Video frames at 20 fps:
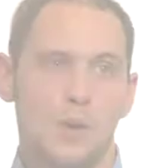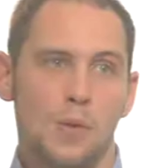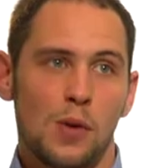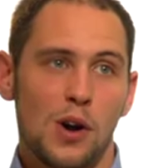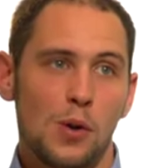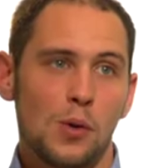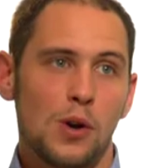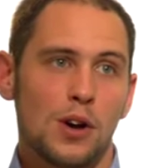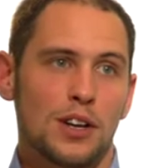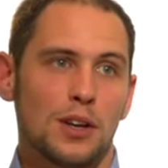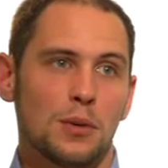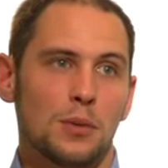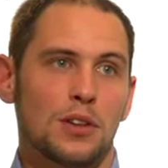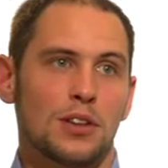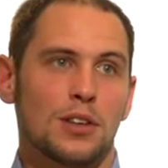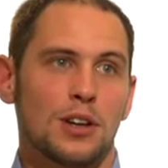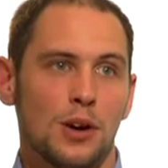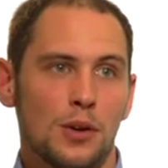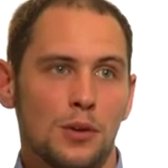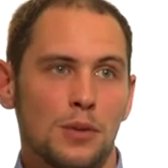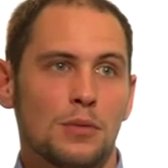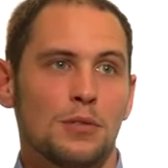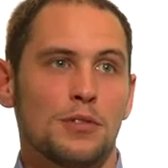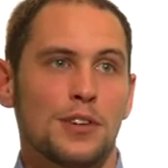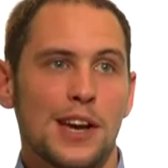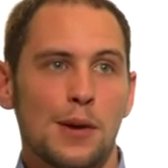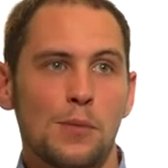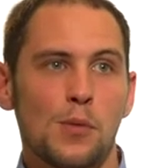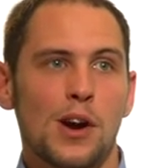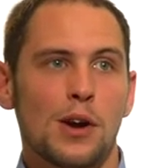While working with Colt and
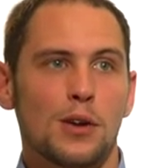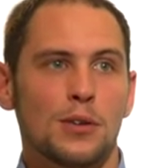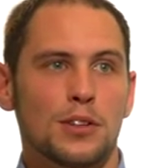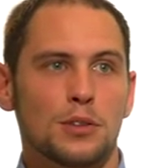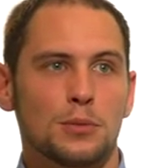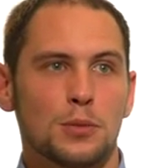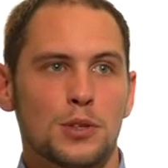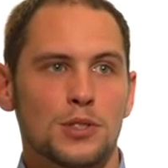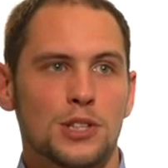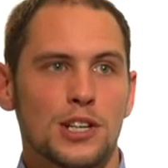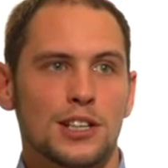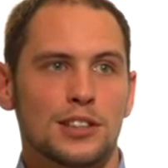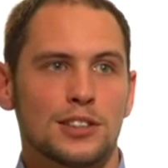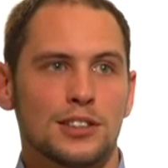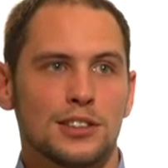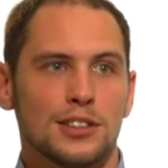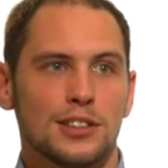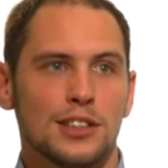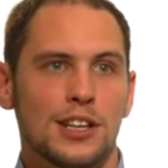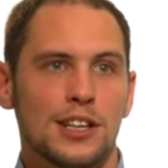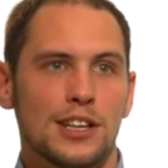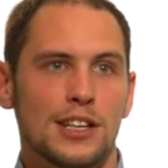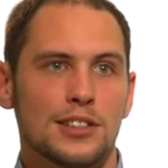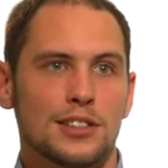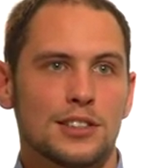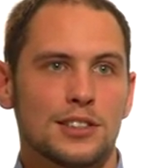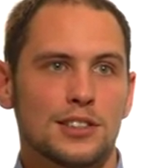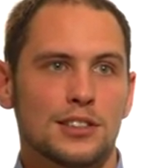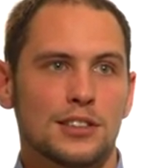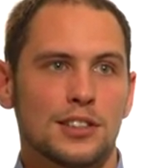VMware on this project,
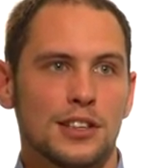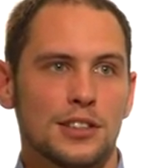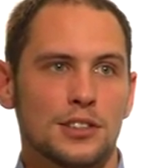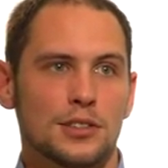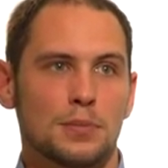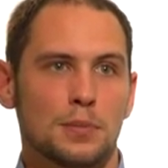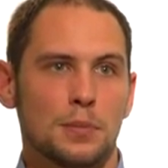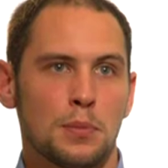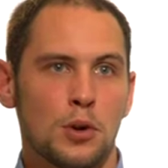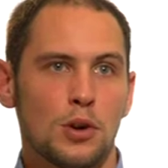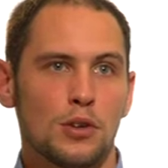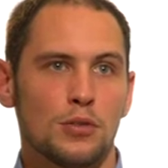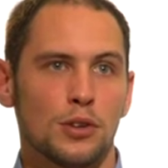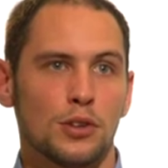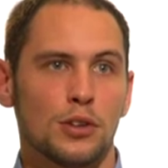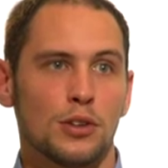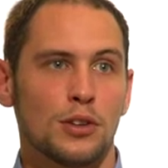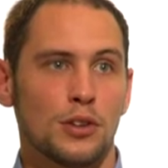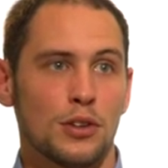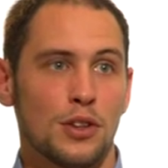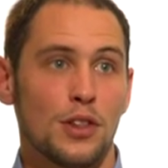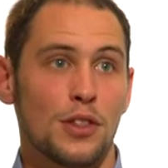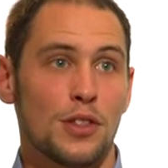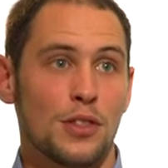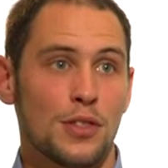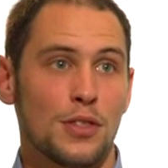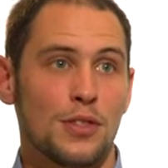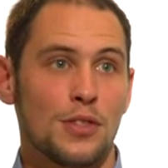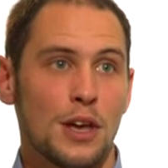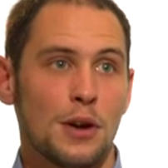it's, it's proven that
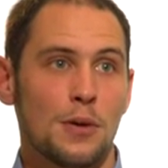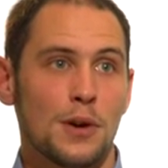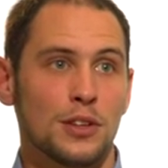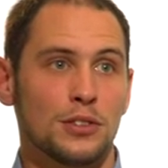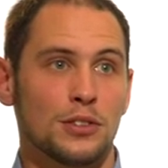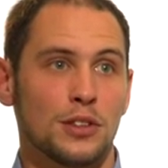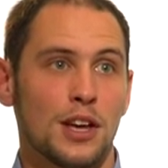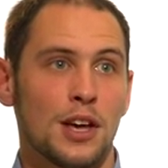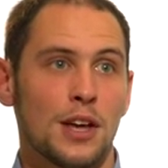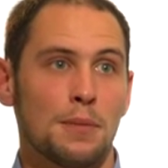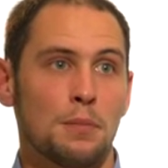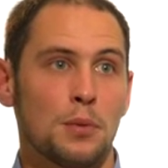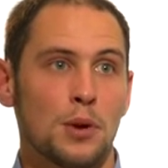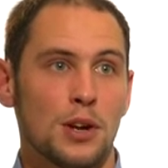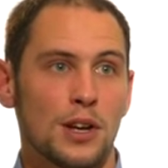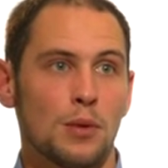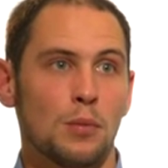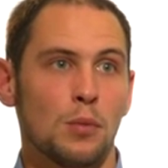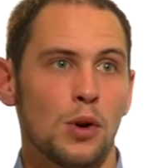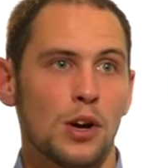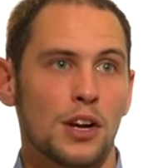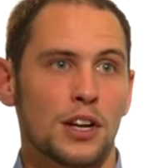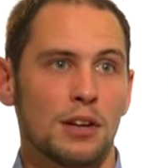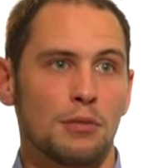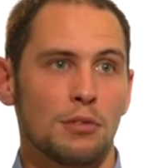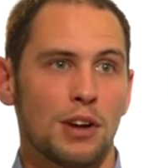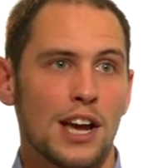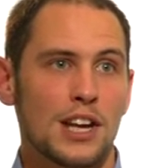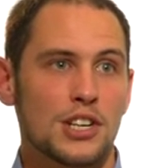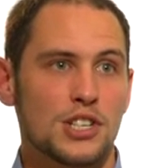there is a brilliant
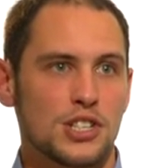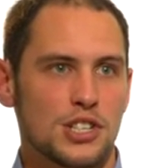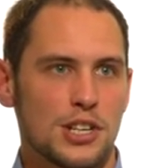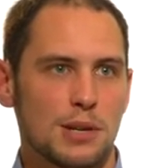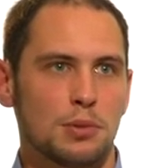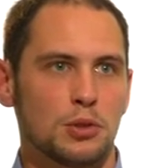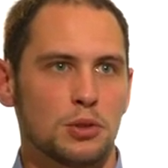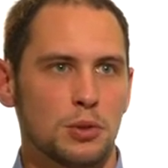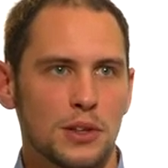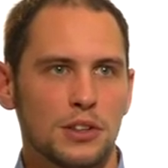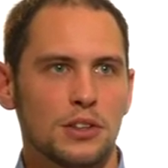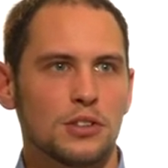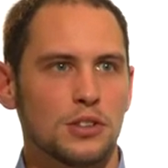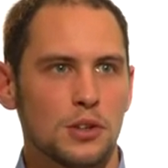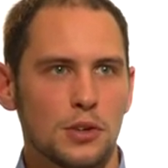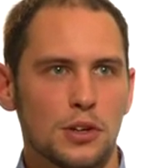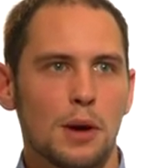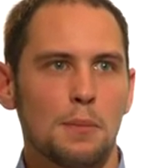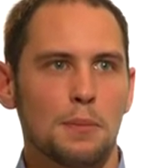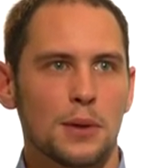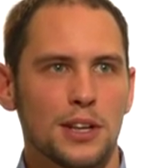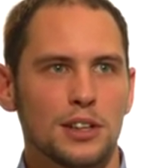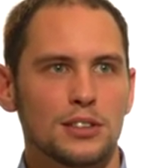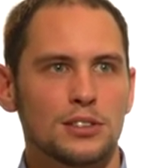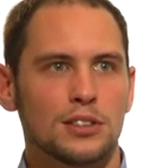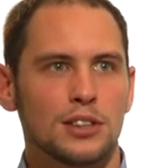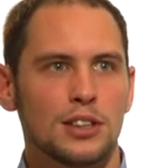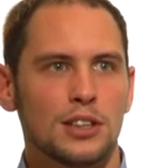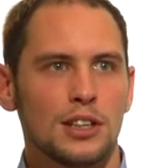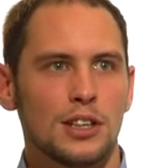working relationship between the two
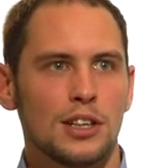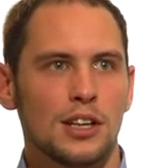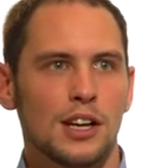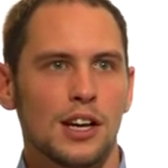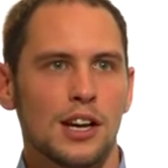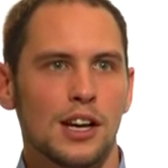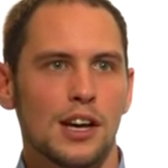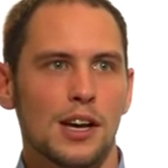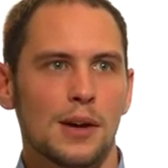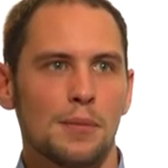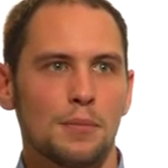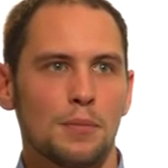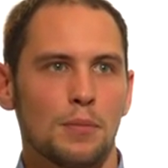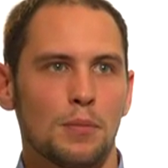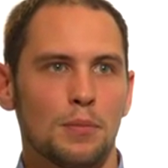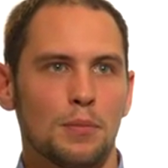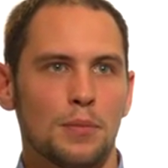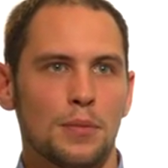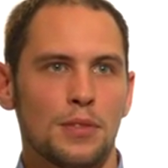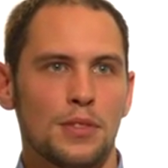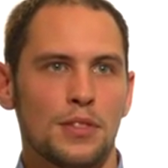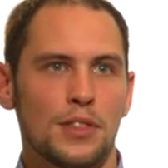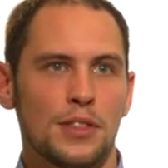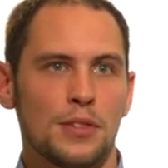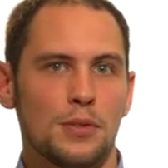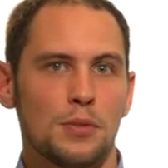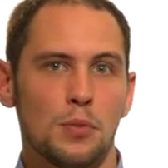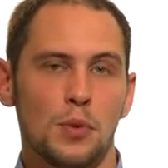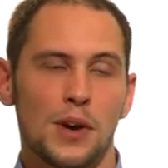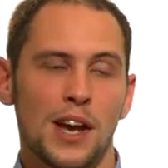companies. Um,
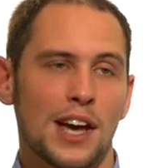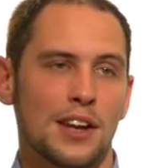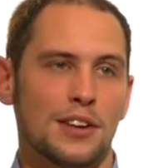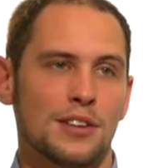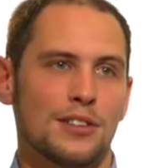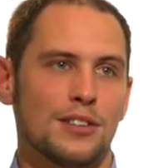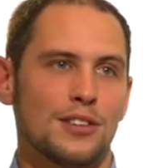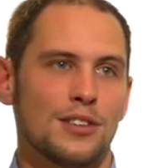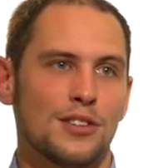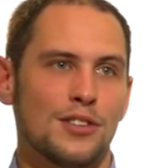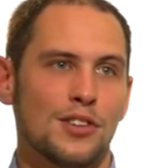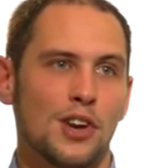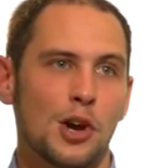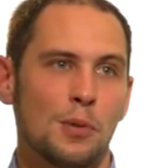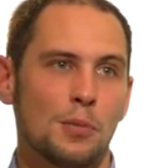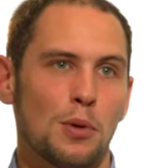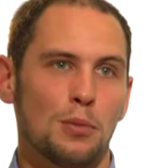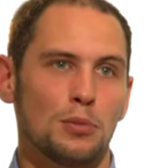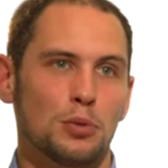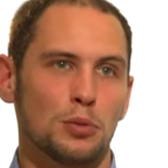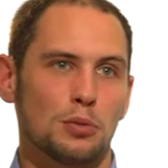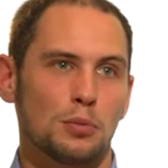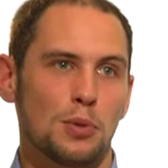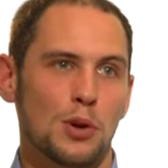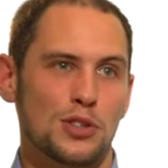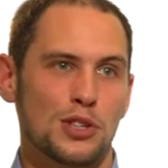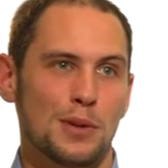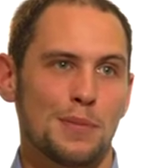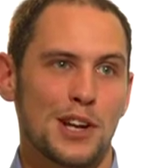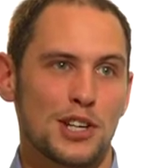we had no problems with
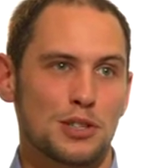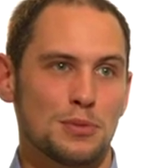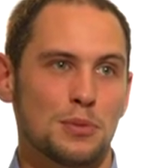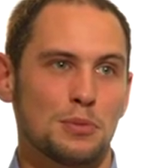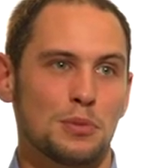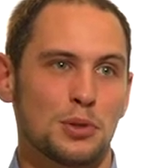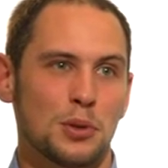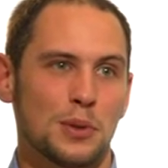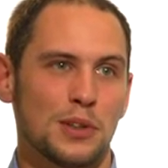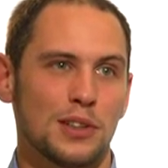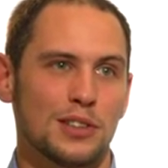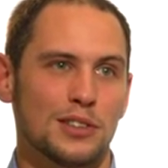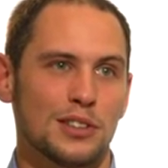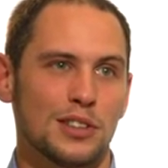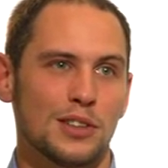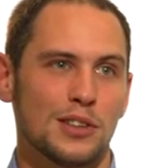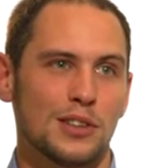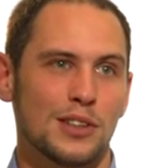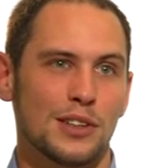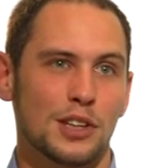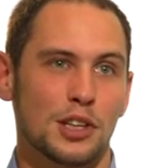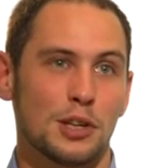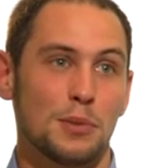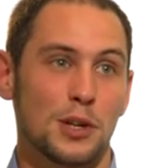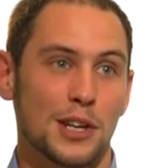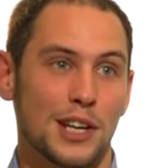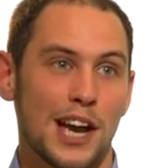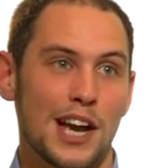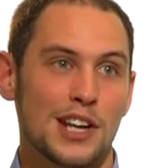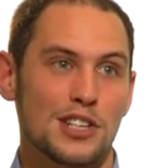project management between the two, and the
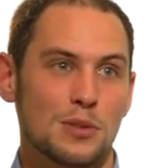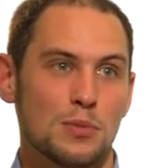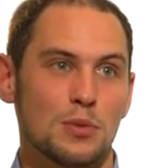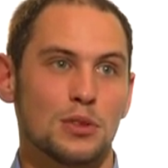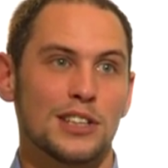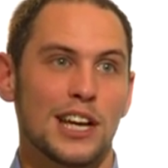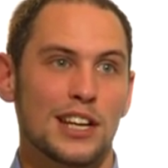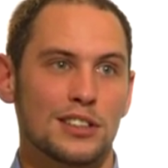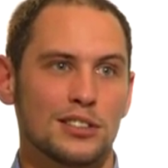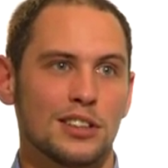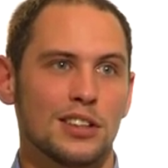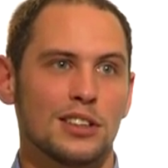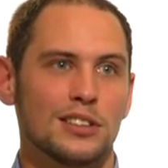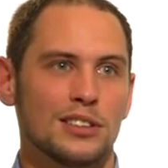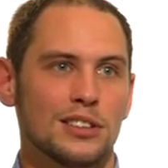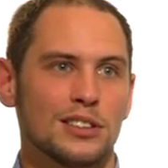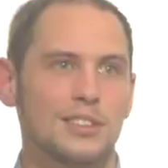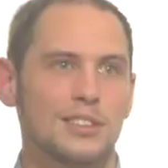communication was excellent.